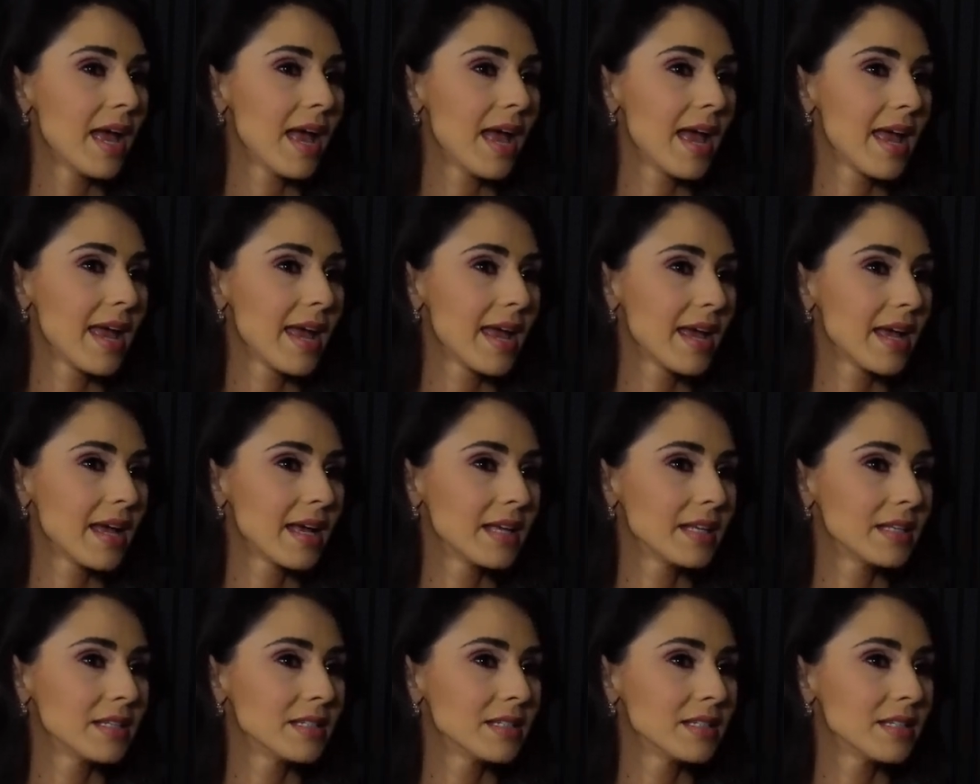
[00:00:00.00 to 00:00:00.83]

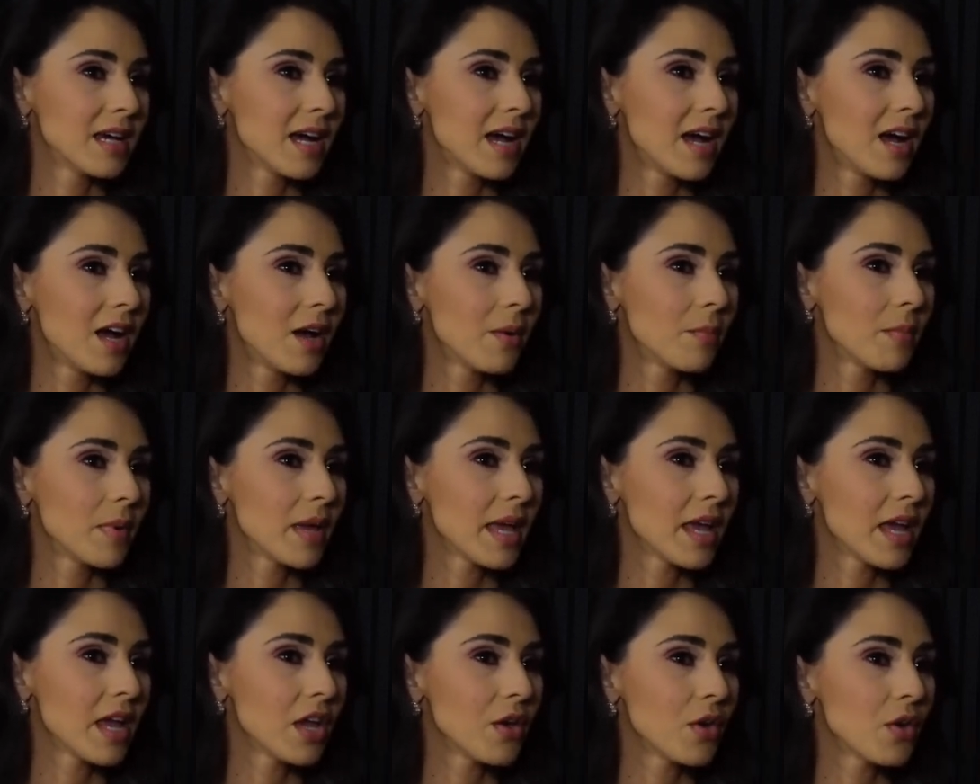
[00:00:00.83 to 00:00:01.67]
And
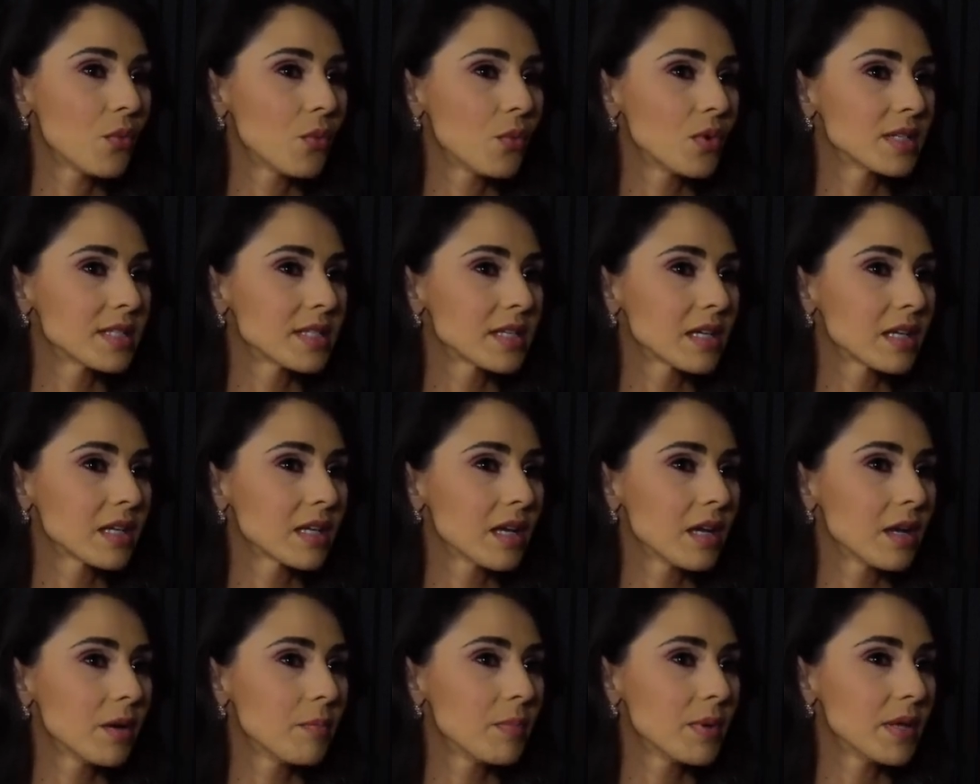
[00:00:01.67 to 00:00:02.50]
it was
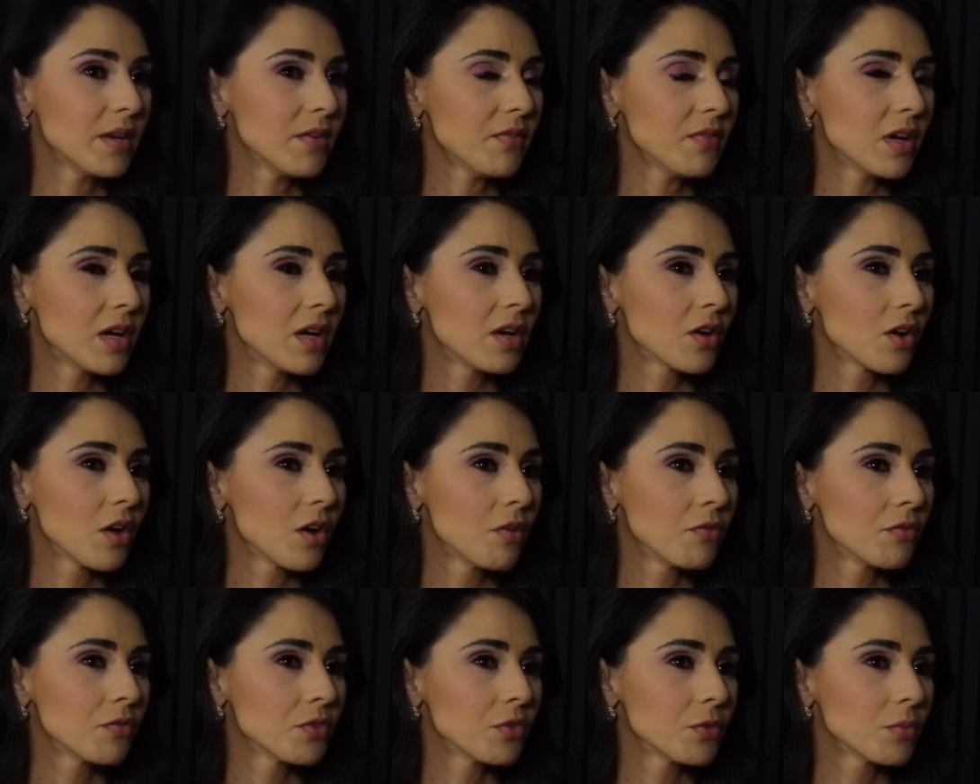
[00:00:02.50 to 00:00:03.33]
a bit of an
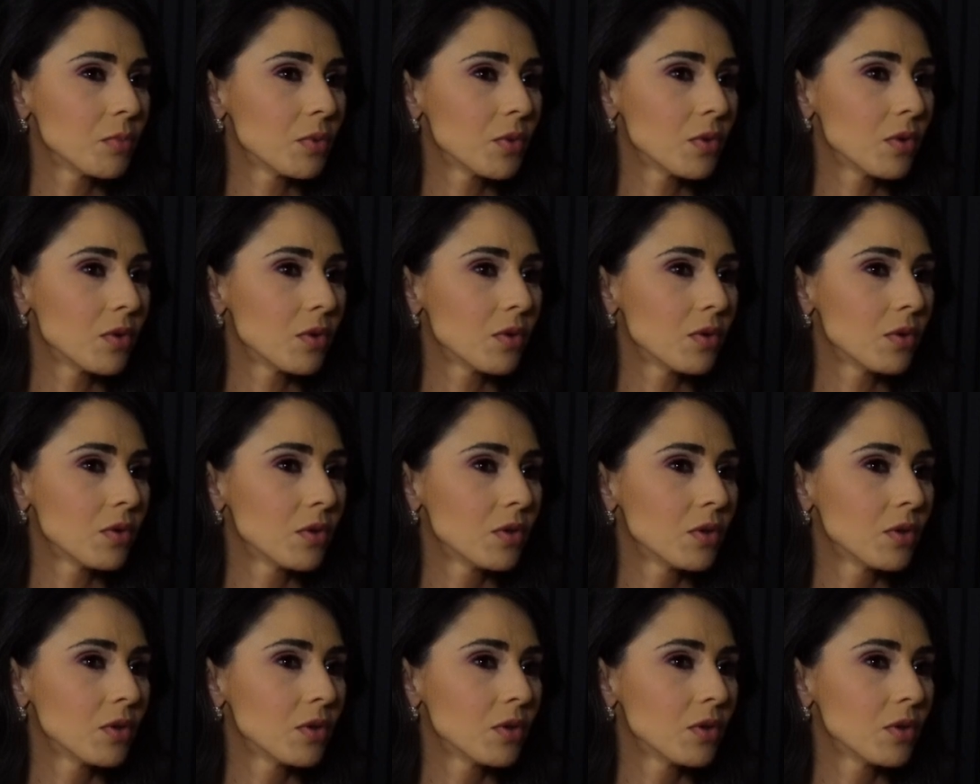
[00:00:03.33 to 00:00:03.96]
uncomfortable